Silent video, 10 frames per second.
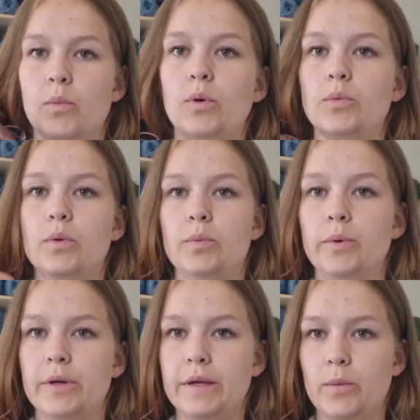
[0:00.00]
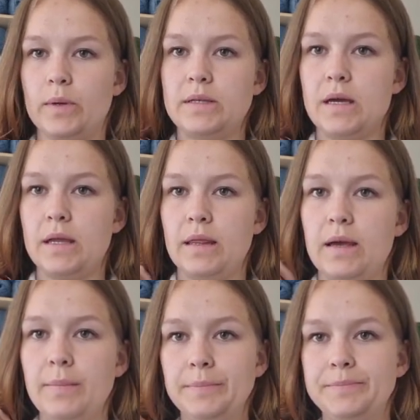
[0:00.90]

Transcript: what we're working with, kinda.